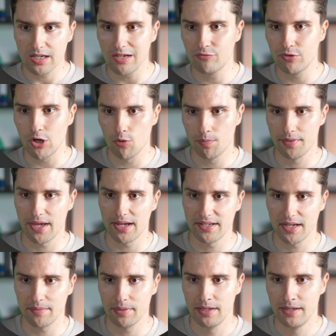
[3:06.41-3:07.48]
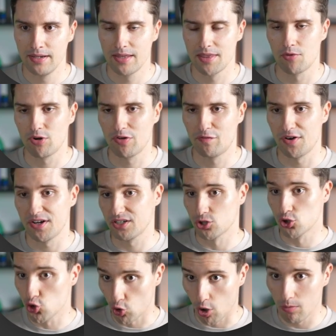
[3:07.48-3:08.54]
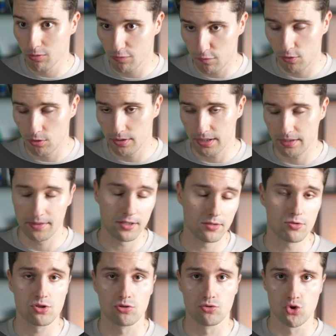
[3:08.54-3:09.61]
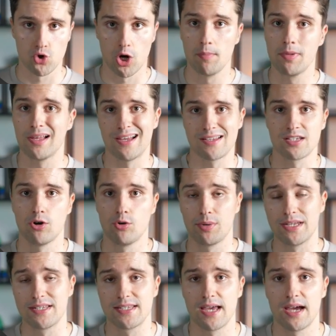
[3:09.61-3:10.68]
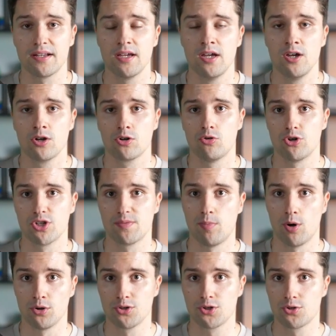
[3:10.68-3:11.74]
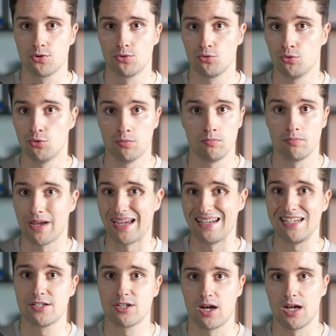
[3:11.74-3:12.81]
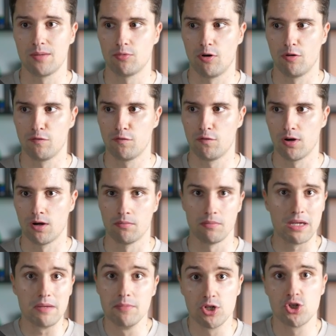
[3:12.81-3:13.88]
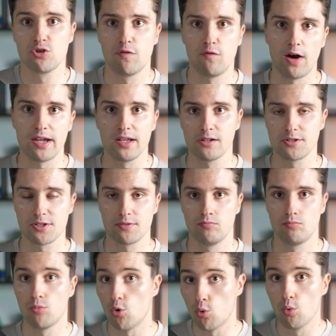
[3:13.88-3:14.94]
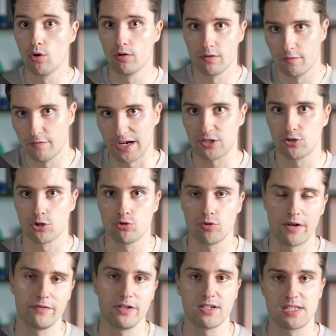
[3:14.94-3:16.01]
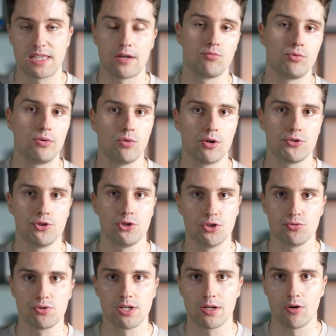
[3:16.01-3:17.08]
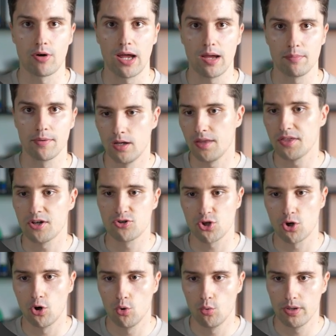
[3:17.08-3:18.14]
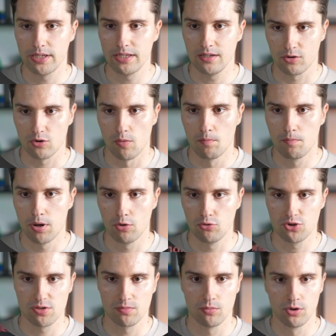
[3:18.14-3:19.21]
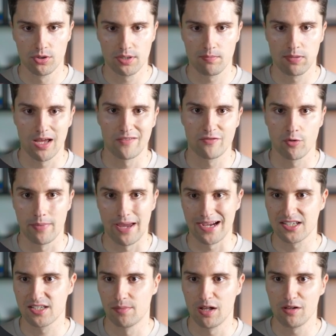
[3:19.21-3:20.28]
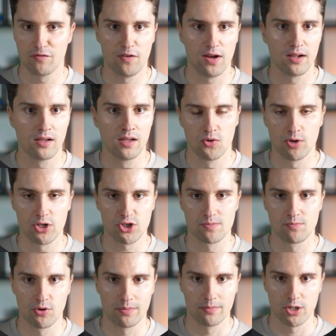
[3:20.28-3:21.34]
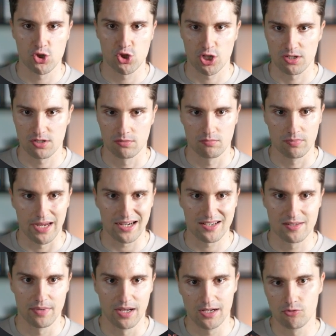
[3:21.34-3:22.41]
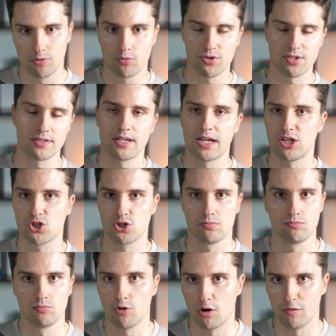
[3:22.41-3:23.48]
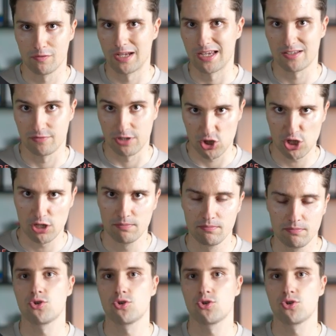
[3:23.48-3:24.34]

If we open that up, then we find a drawable folder in there. So drawable, as I already said, corresponds to any type of image files or vector graphics that we want to use in our app. And there's already Compose Multiplatform XML file, which is pretty much just an XML representation of an SVG.